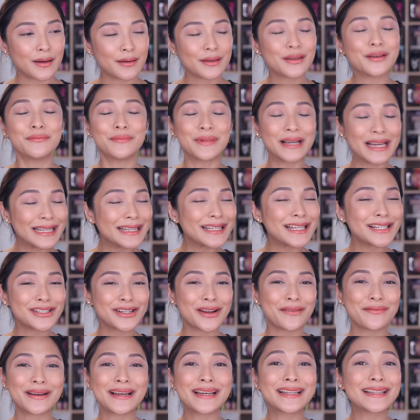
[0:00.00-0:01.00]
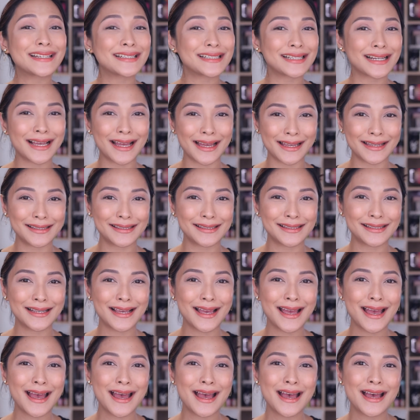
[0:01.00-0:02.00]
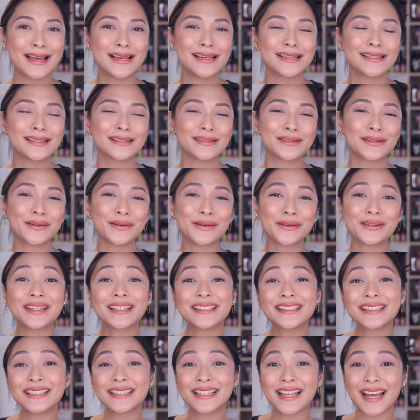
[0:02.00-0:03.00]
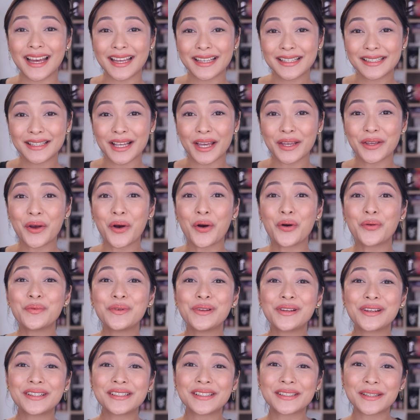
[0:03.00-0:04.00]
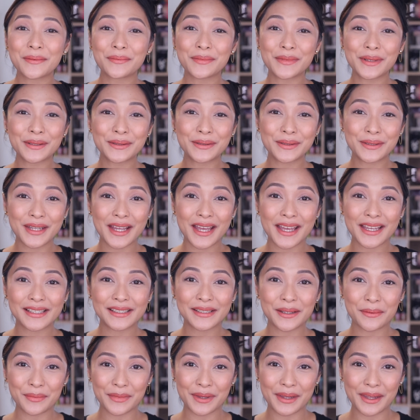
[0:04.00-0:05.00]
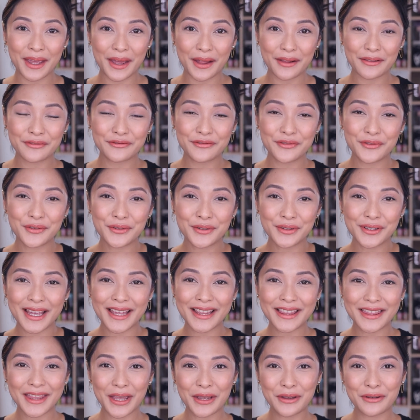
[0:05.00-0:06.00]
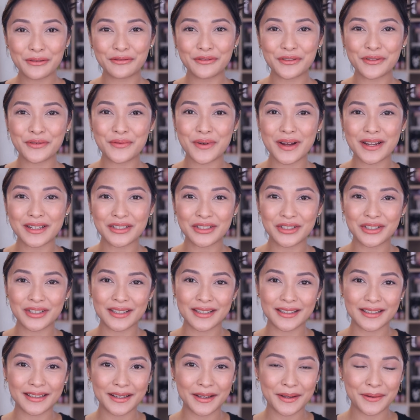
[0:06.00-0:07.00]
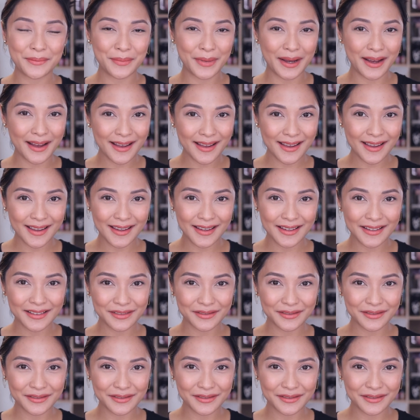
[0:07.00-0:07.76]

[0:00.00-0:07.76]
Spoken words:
Yan, maganda siya, guys. So that's it, guys. I hope you learned something today, something helpful, and thank you for watching. Bye.